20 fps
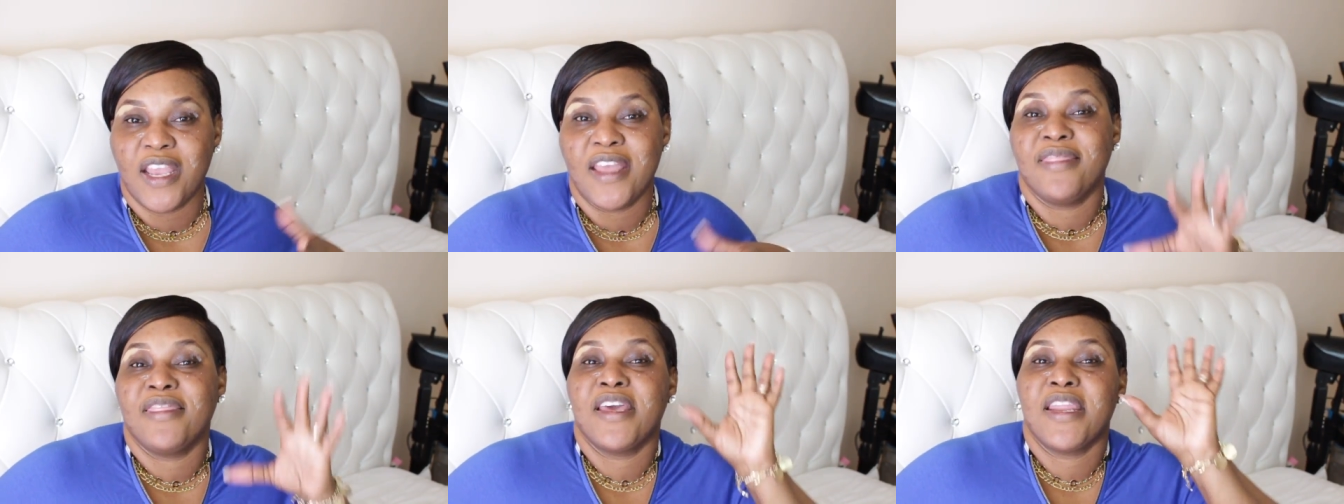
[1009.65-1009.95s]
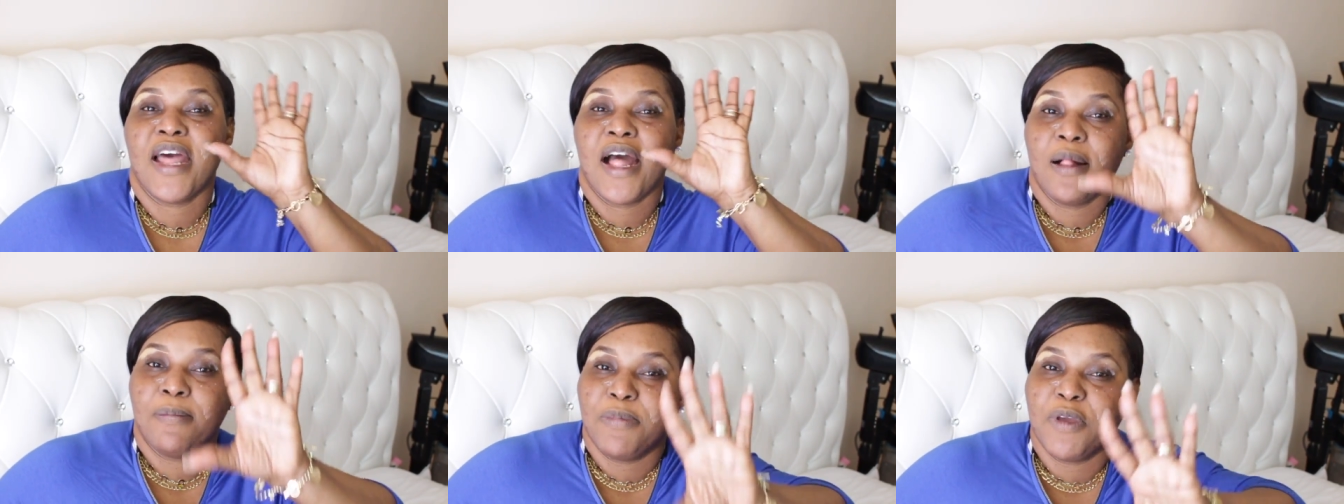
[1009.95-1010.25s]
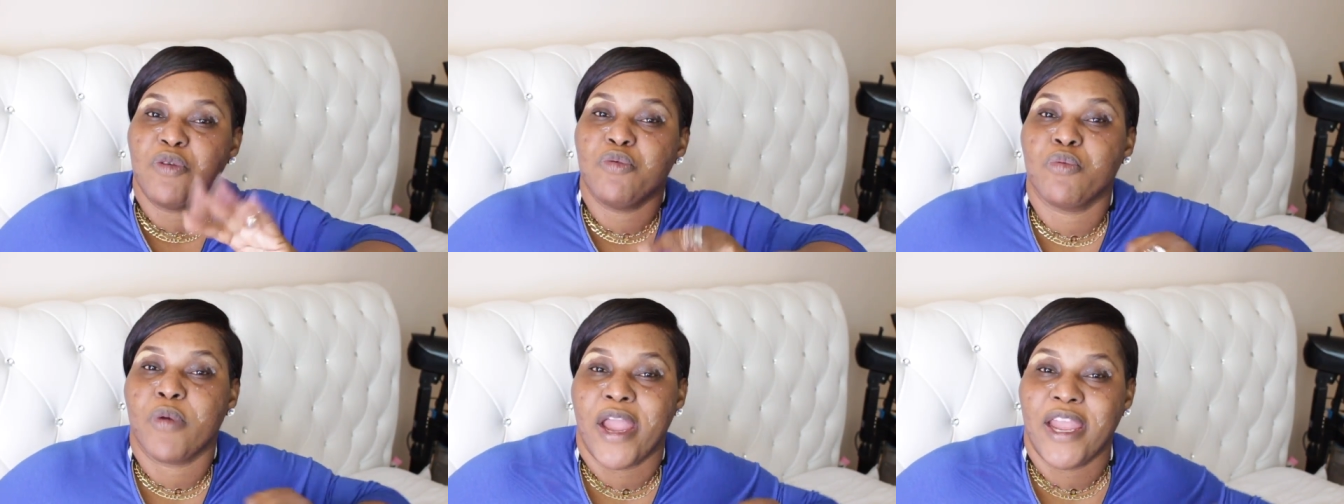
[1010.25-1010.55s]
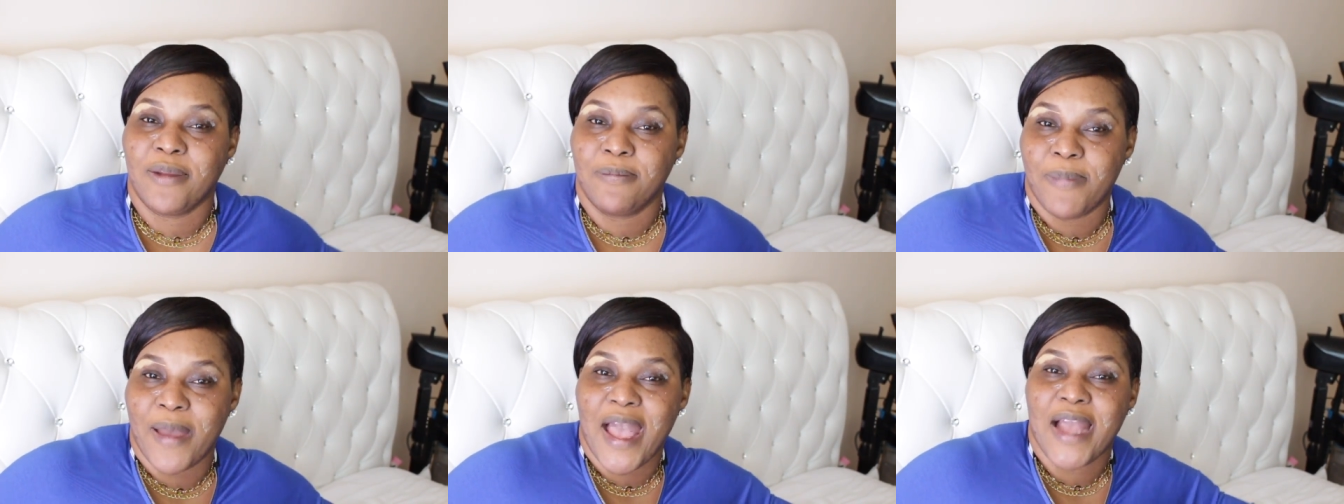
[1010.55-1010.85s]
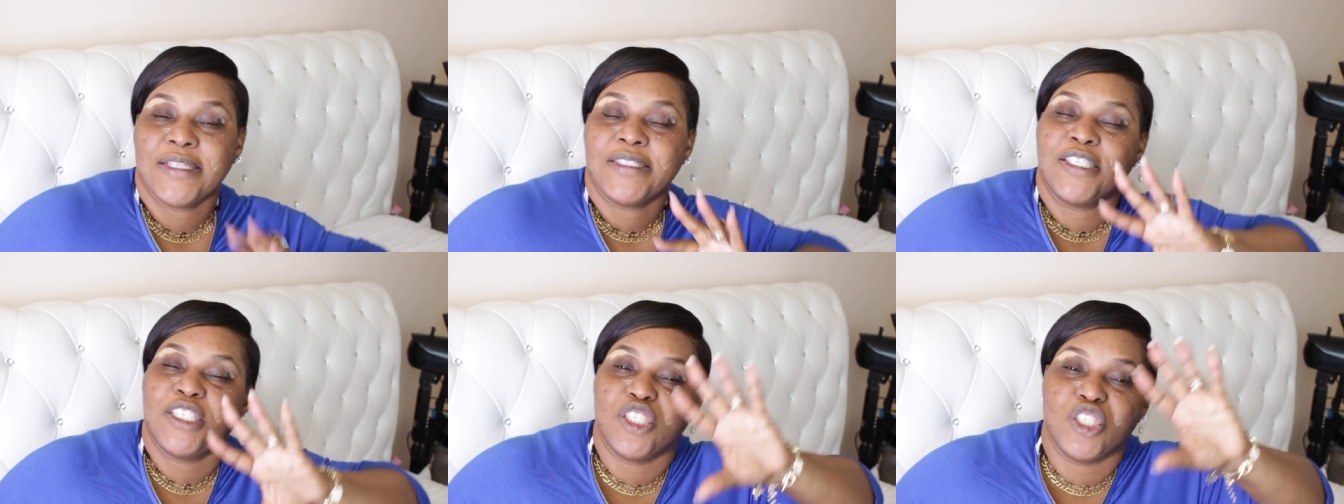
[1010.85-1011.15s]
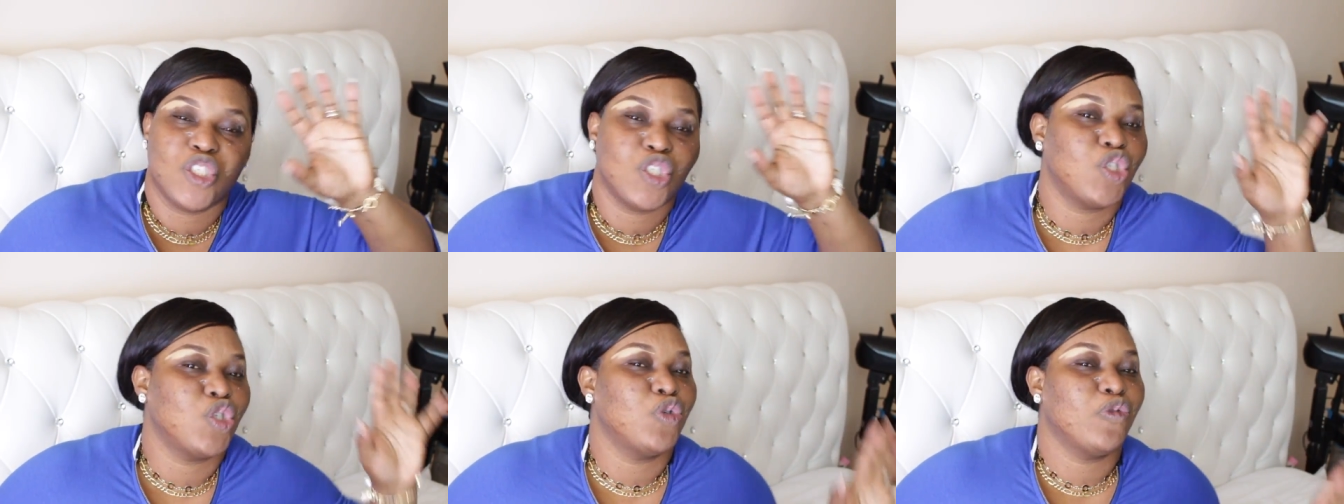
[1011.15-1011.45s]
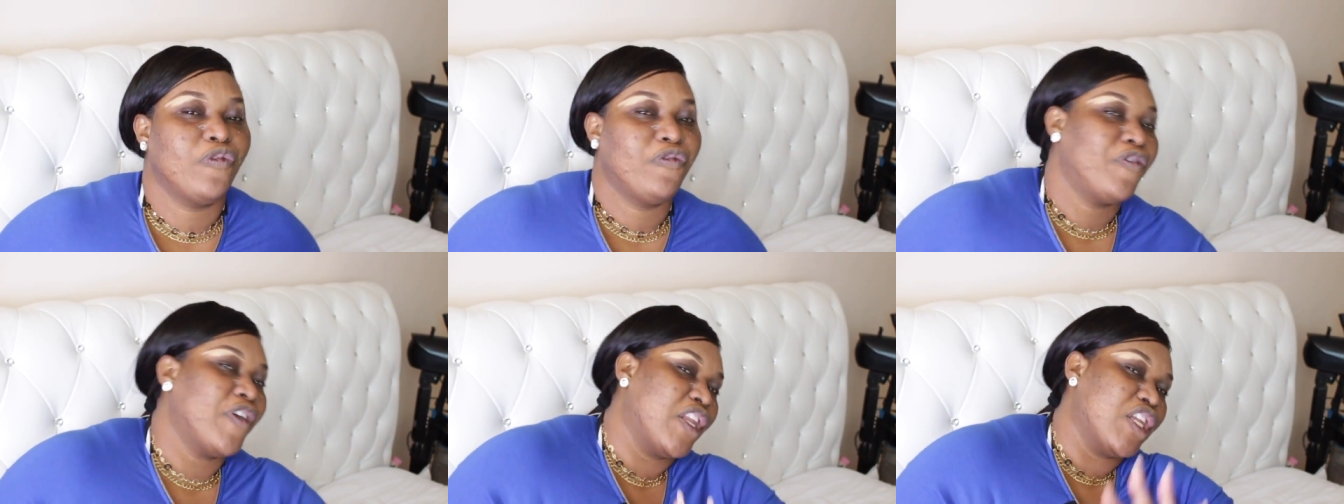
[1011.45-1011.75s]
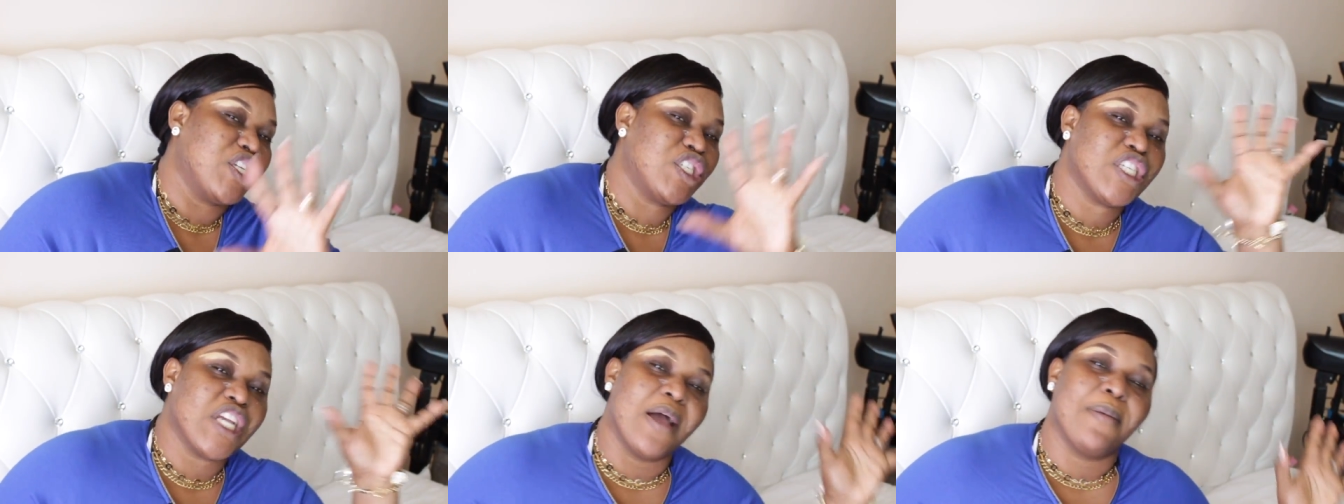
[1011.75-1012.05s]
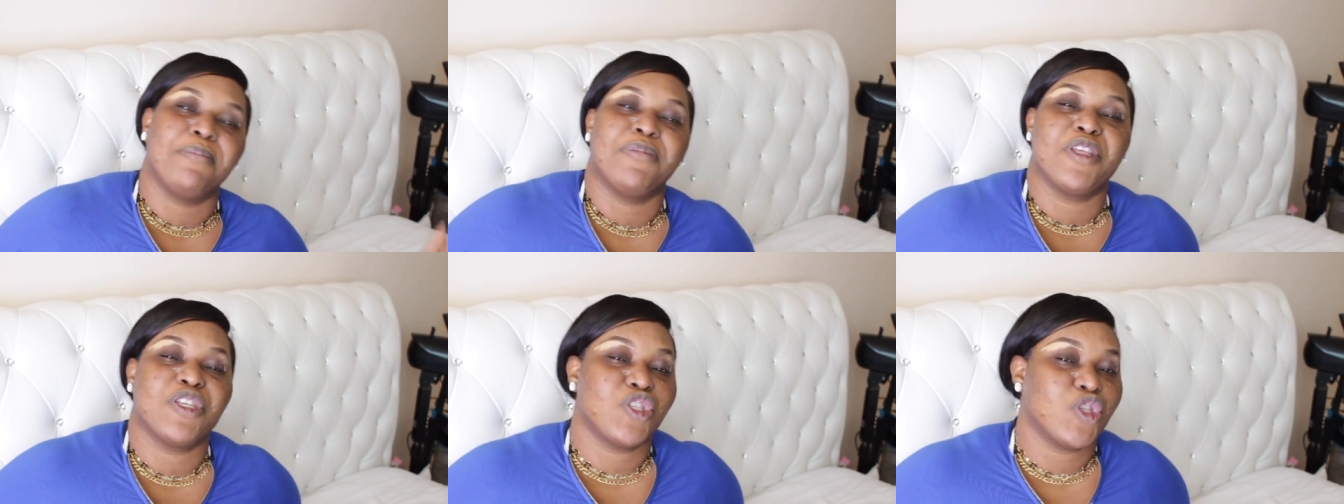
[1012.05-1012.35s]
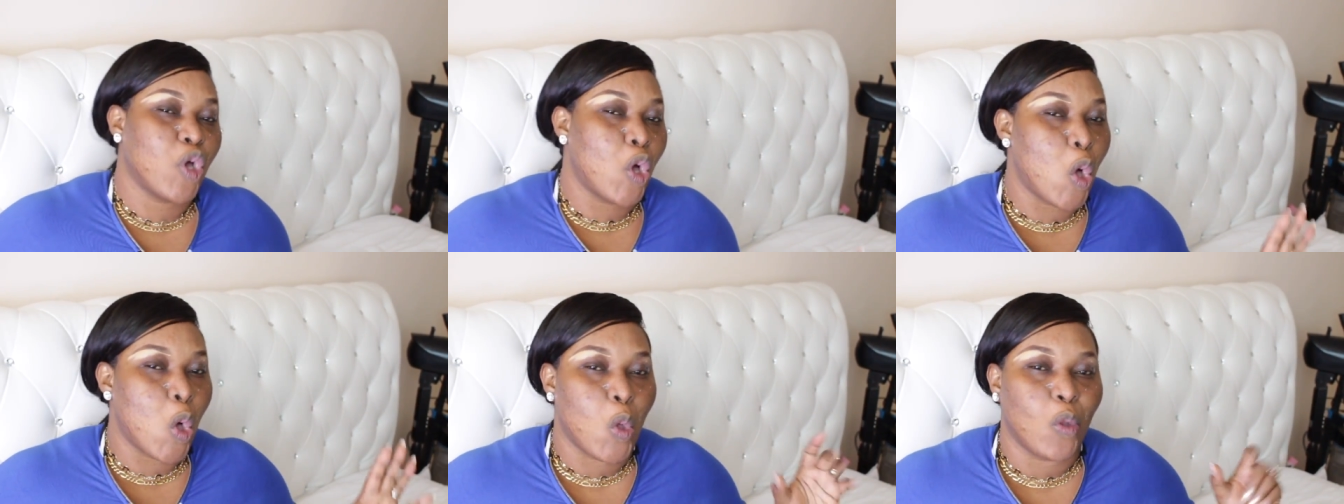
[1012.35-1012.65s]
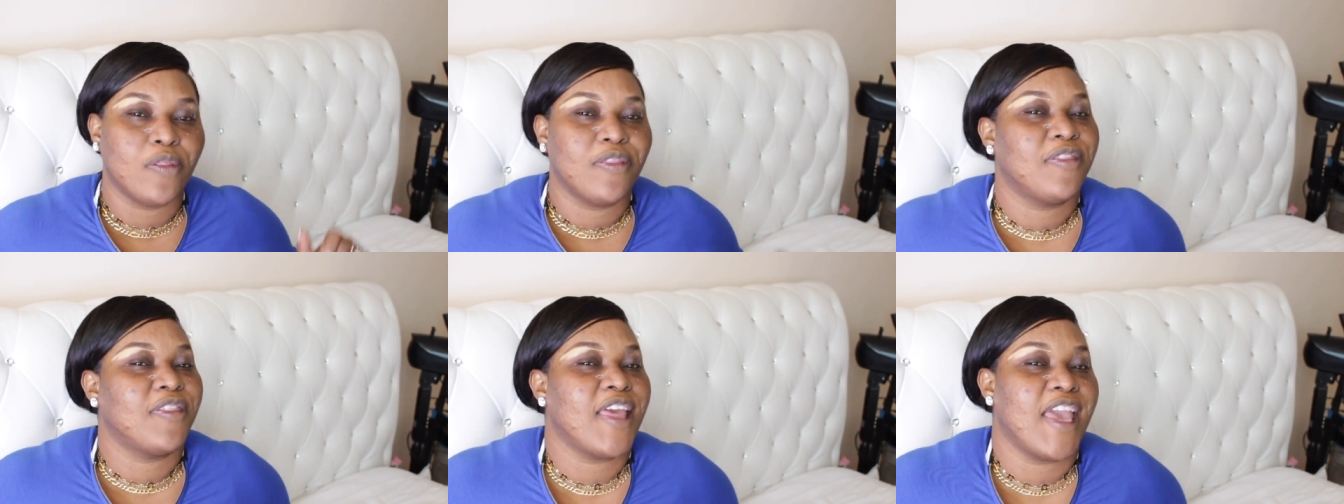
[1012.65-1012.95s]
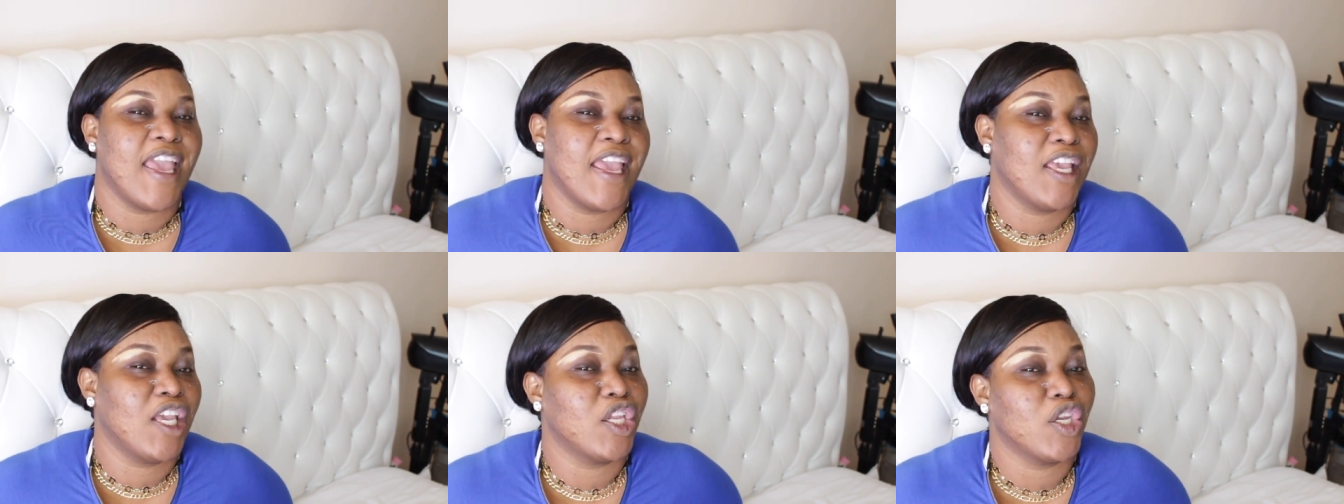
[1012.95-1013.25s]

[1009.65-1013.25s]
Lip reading: and then I'll be right back to finish up this whole thing,